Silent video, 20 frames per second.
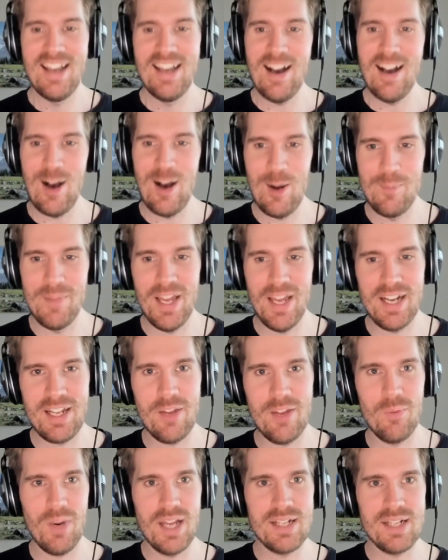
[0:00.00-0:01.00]
And
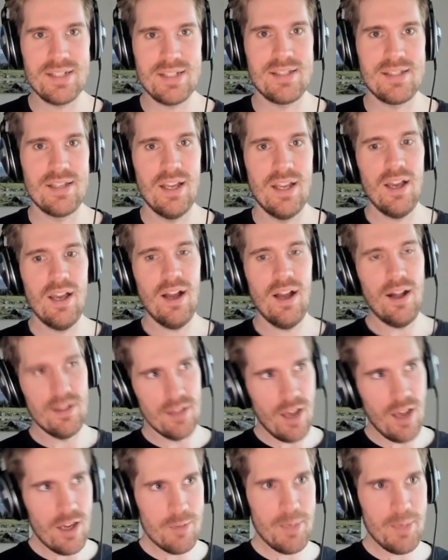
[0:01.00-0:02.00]
he writes a
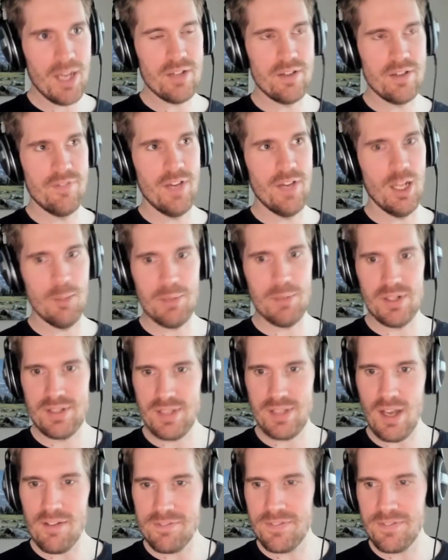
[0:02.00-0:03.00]
lot about developer
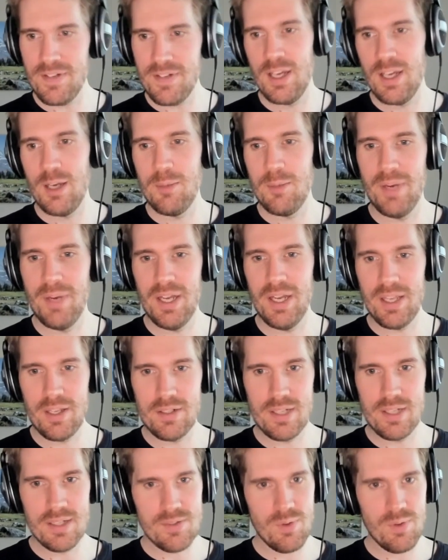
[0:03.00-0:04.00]
stuff, but he
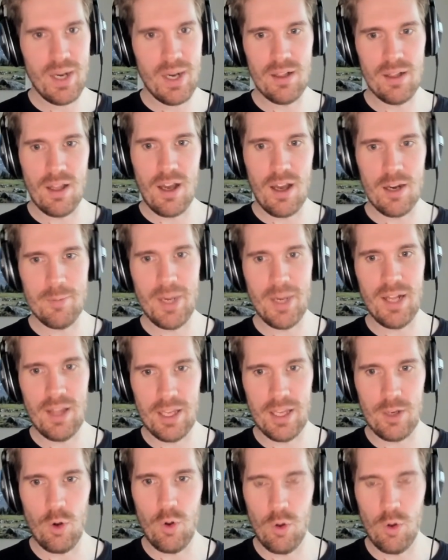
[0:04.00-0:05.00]
does write a lot about
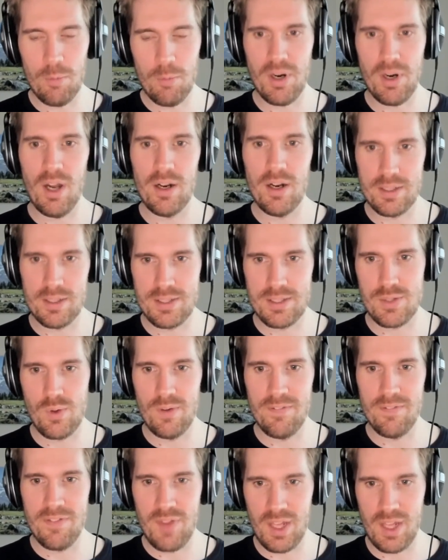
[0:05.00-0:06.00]
like whole product
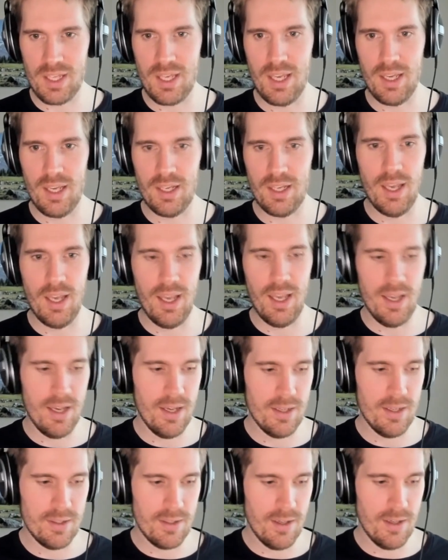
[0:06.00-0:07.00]
sort of thinking
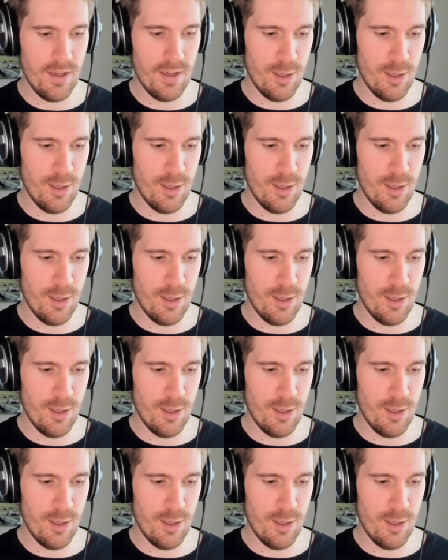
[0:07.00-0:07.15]
and,